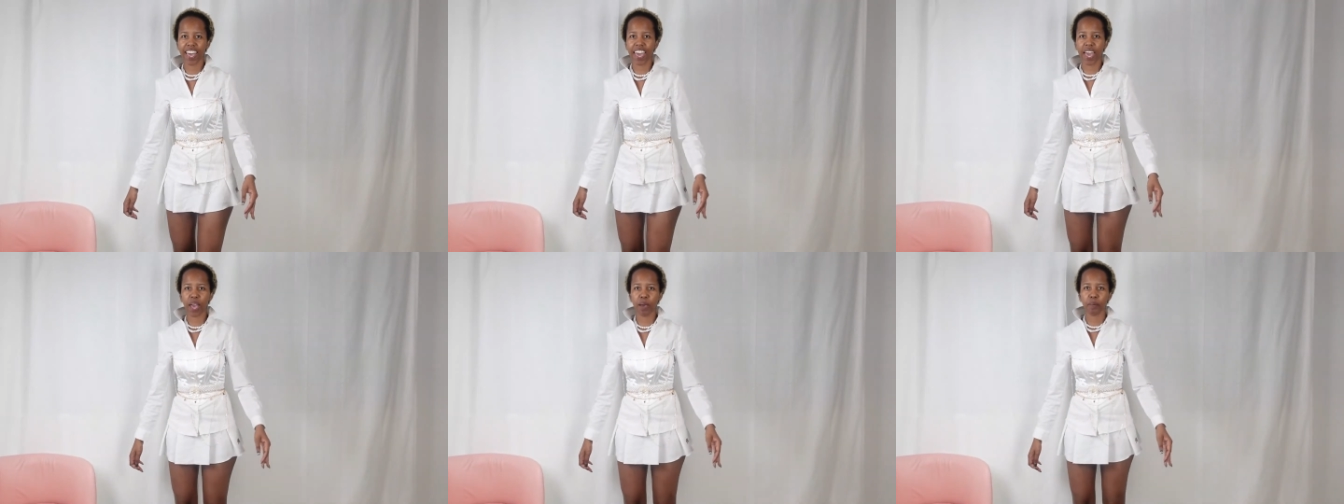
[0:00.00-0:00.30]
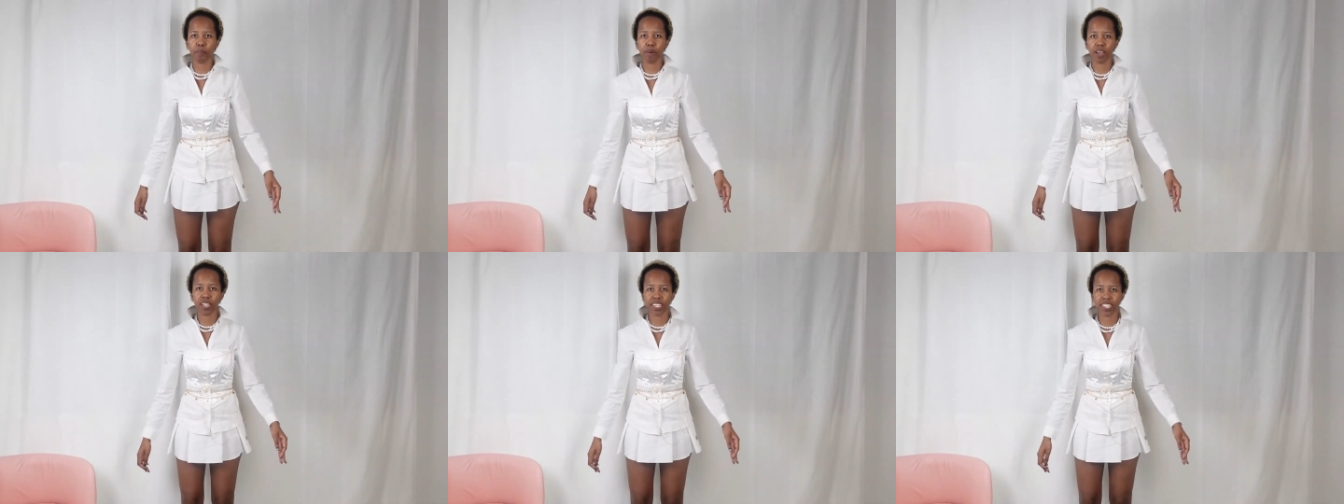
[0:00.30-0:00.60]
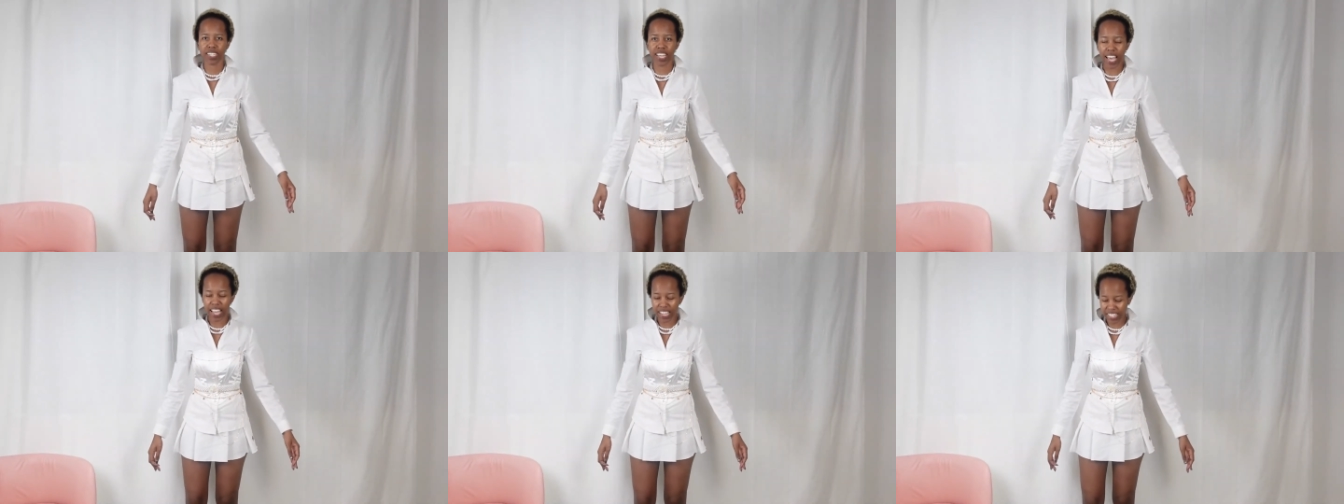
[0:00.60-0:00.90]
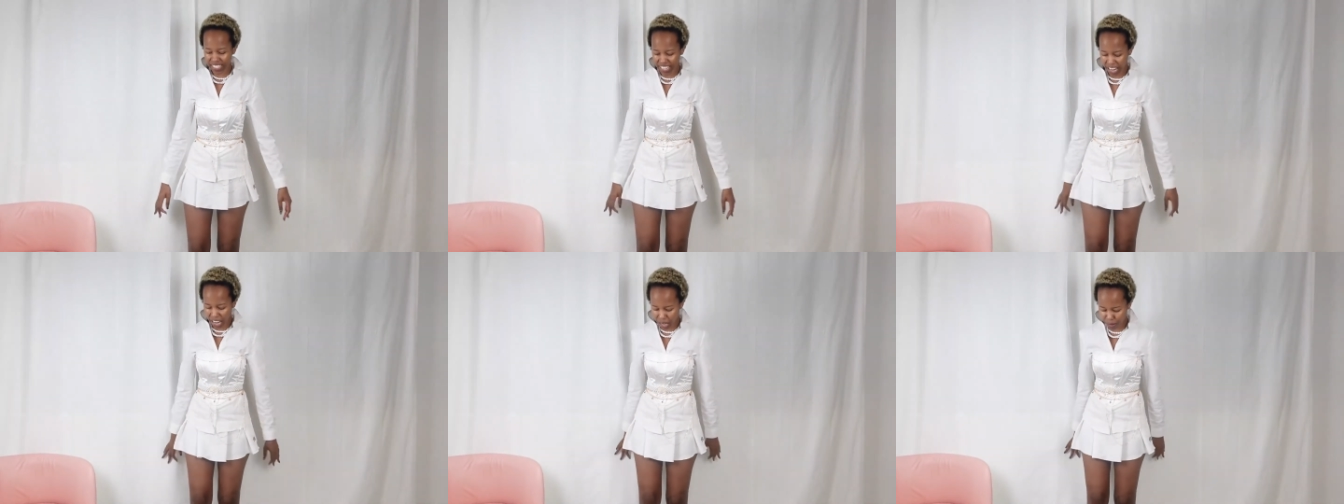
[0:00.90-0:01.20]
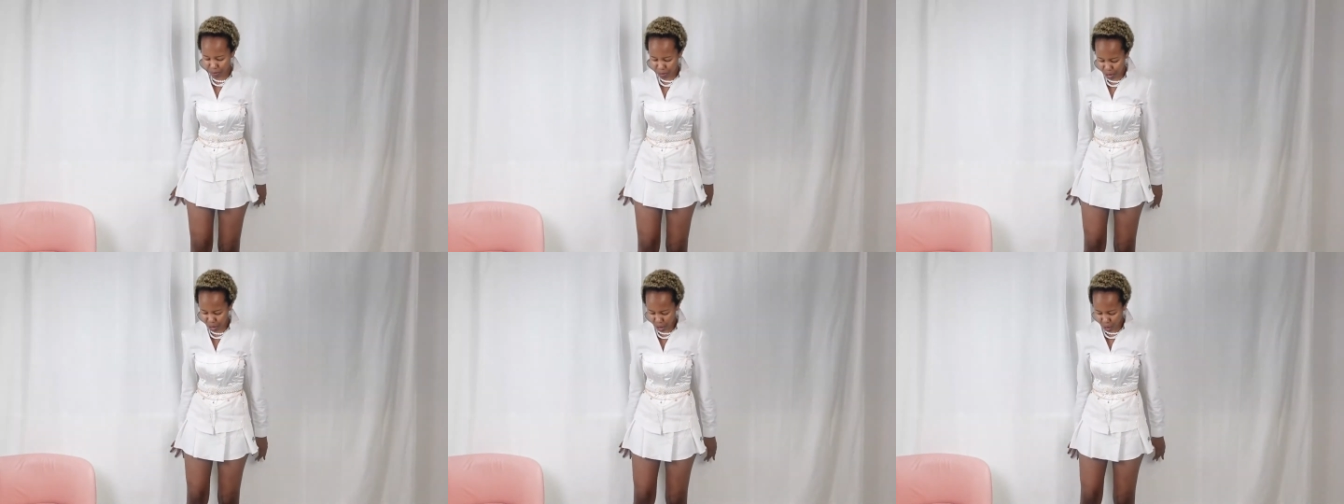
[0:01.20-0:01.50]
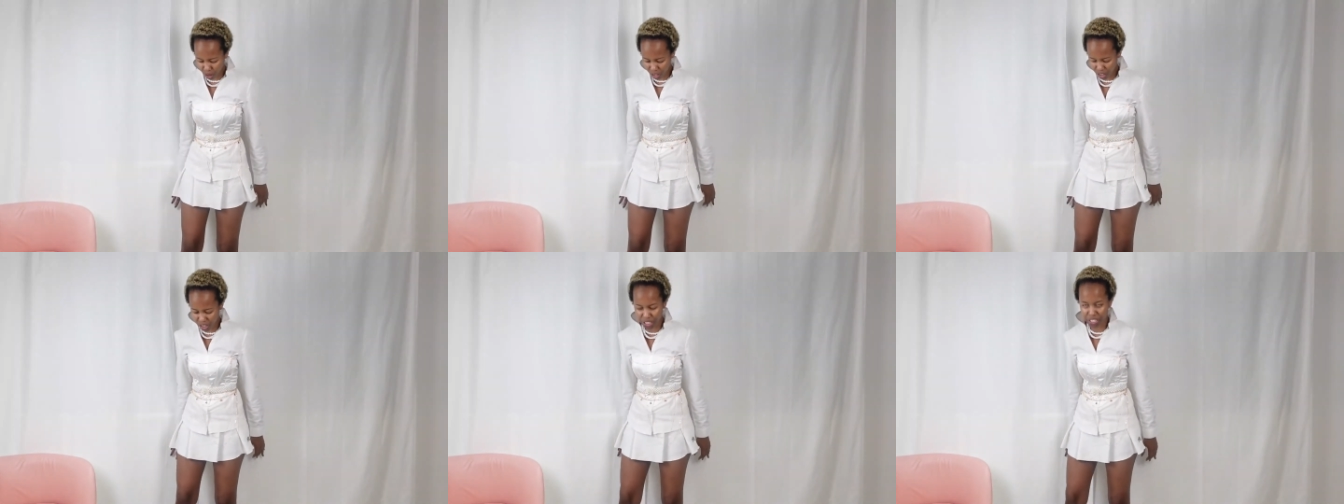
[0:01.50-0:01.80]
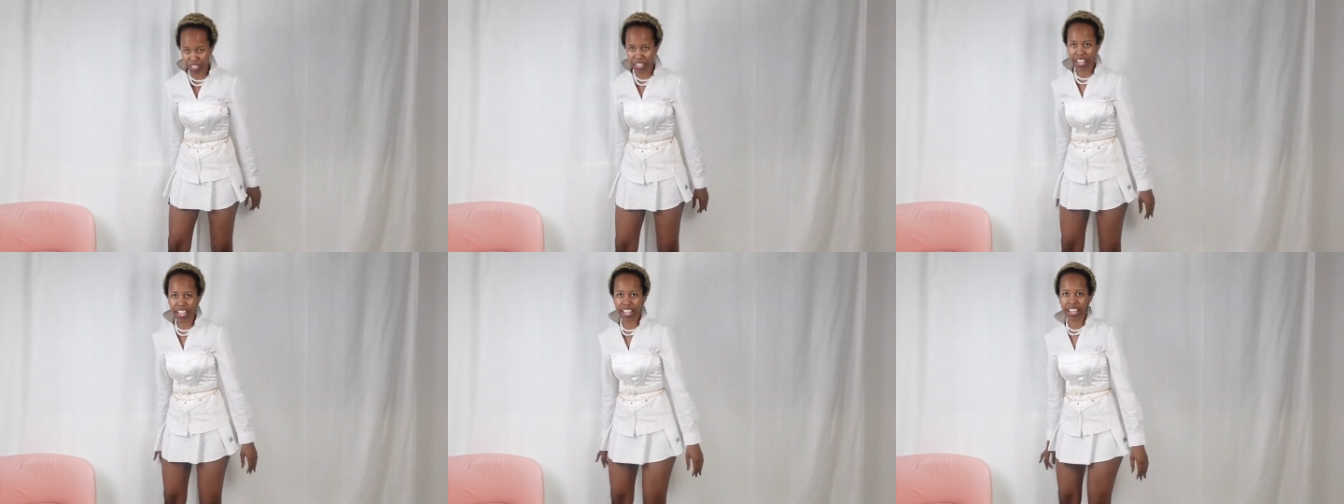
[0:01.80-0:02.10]
am 10 times taller.
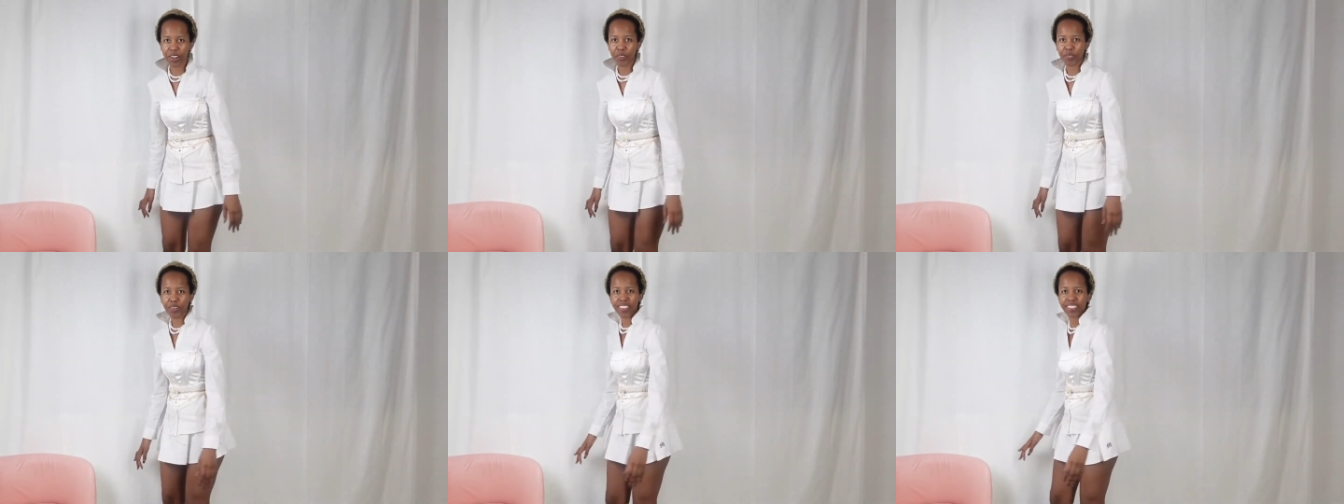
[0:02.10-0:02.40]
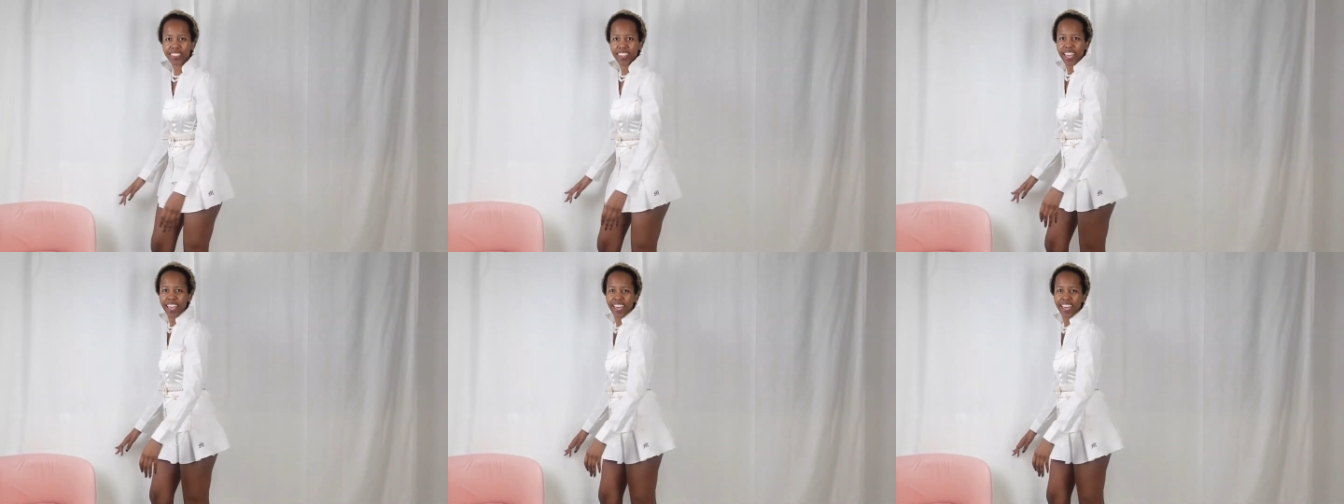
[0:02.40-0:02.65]
What the